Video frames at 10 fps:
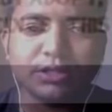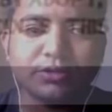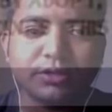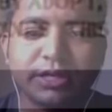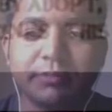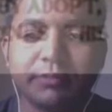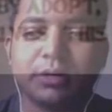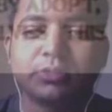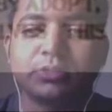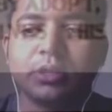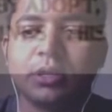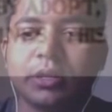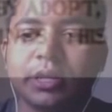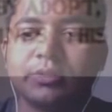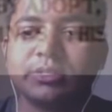is on three parts.
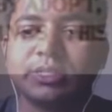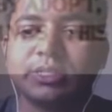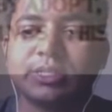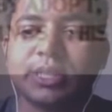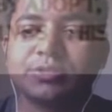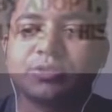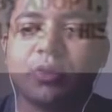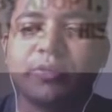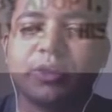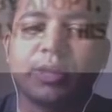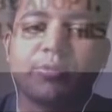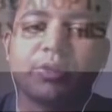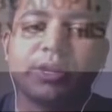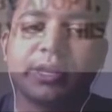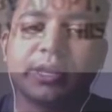Can you see this line, sovereign,
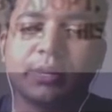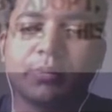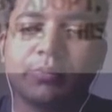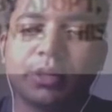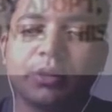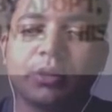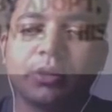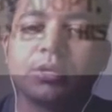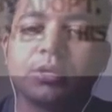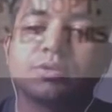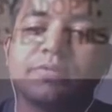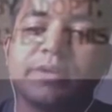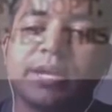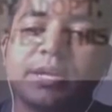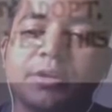democratic and republic? So
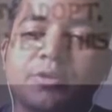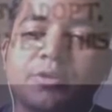we added two